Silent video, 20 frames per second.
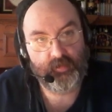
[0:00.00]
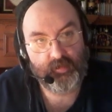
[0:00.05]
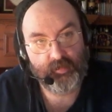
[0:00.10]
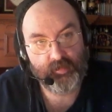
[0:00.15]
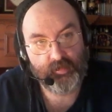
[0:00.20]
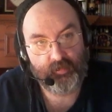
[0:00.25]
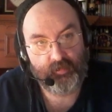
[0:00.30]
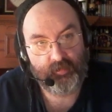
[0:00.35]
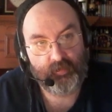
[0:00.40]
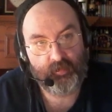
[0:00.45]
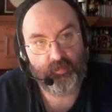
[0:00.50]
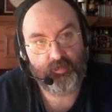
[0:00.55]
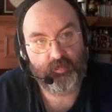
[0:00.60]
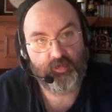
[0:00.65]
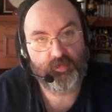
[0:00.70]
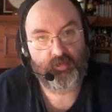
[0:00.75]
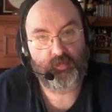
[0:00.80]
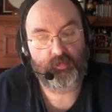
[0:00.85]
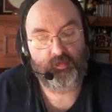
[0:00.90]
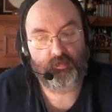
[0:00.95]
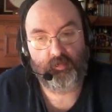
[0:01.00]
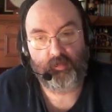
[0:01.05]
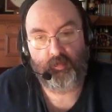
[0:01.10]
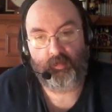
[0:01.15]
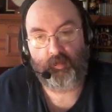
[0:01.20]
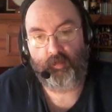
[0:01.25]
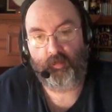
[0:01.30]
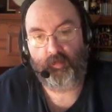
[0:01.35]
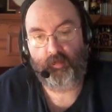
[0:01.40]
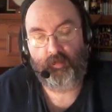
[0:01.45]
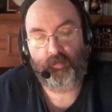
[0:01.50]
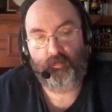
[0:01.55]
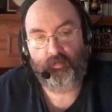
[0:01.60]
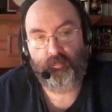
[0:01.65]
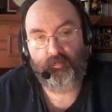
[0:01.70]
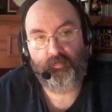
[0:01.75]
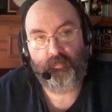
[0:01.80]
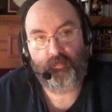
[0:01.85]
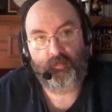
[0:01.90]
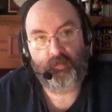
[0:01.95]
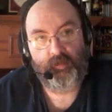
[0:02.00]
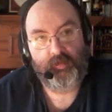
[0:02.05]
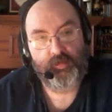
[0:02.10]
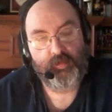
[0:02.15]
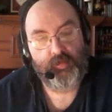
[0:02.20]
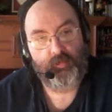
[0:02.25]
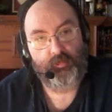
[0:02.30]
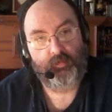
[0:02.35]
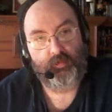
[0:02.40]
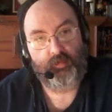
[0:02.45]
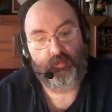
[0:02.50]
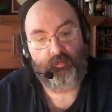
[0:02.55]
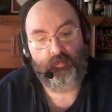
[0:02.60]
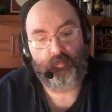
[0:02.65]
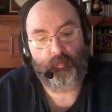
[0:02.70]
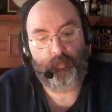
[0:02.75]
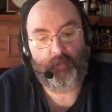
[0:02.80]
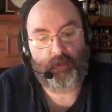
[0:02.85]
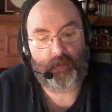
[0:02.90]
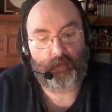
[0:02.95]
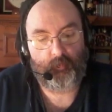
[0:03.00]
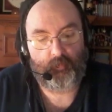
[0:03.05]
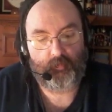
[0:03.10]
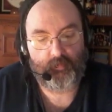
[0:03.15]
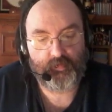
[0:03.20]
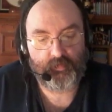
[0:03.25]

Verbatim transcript: his linkage to the narrative and history of the Bible.